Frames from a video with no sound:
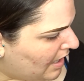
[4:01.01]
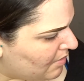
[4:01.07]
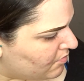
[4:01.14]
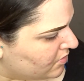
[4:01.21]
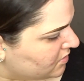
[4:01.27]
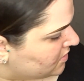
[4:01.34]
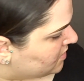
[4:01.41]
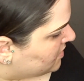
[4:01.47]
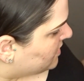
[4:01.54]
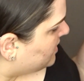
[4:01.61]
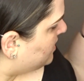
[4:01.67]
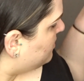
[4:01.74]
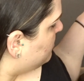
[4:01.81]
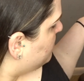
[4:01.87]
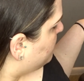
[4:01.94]
I wanted to
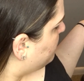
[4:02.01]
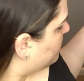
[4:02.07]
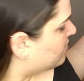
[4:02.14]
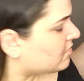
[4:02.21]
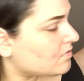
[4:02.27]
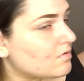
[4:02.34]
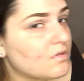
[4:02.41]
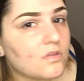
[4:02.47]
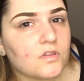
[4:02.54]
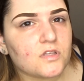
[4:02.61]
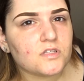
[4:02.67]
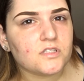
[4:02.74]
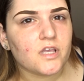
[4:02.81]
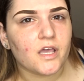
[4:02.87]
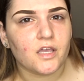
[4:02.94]
give
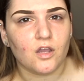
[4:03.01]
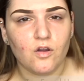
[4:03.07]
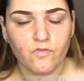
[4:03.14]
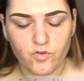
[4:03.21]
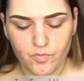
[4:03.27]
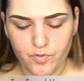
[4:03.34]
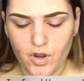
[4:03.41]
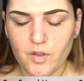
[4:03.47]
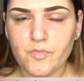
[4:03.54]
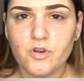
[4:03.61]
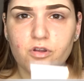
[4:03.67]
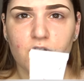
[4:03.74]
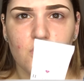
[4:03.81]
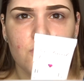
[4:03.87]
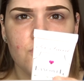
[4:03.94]
this hangover primer
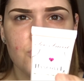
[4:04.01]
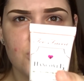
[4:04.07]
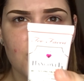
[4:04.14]
another